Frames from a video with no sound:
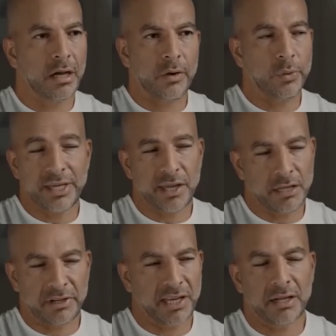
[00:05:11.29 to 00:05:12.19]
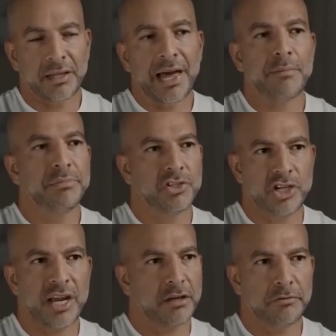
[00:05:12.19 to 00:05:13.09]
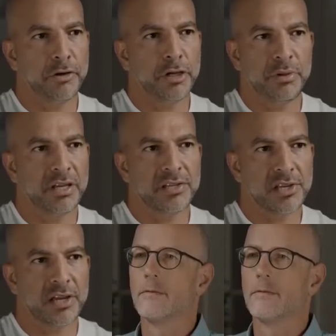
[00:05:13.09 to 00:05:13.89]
we can't even get a lab to check a free PSA.